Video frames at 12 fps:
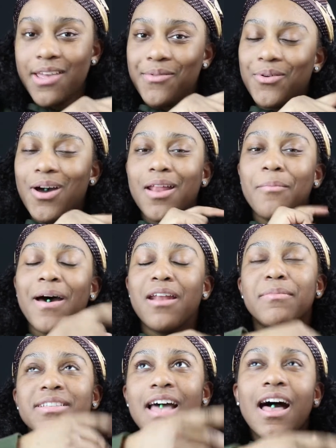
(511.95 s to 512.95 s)
Even though I didn't
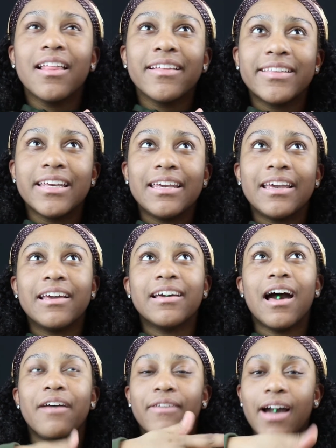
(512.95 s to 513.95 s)
buy the metallic
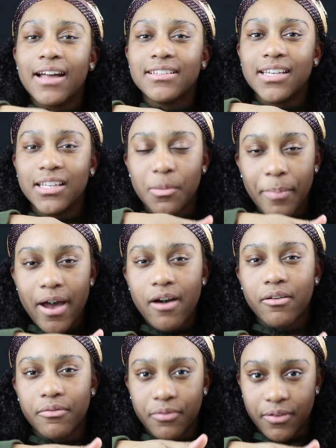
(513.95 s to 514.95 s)
thing, I forgot to get the
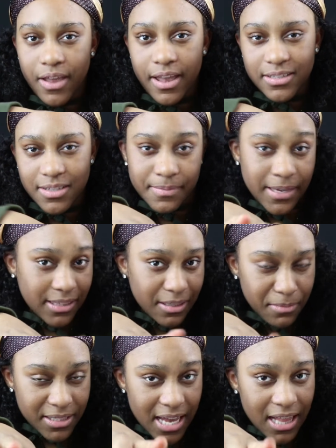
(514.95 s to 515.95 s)
powder for that to make
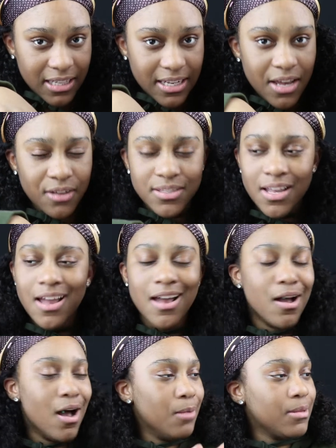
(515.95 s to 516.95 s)
the metallic nails.
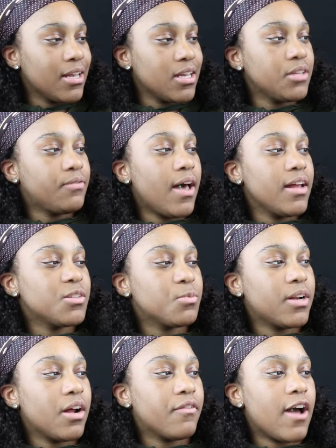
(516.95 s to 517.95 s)
I'm like, it's fine,
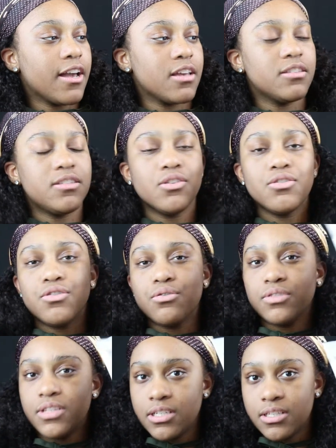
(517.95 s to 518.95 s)
it's whatever. I can still
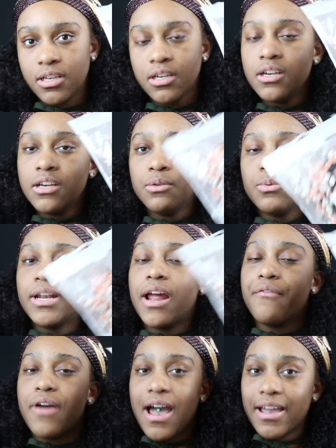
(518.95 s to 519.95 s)
use this
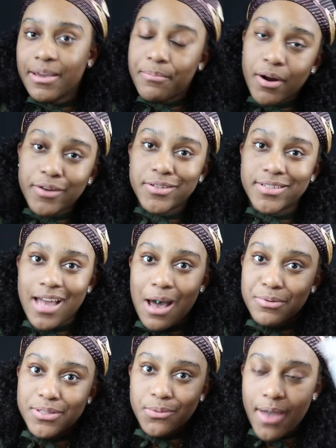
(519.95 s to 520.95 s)
whenever I purchase it.
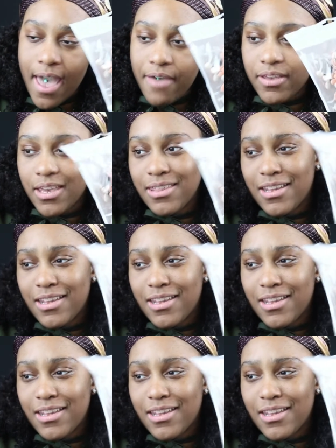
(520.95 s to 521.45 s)
I will still have it.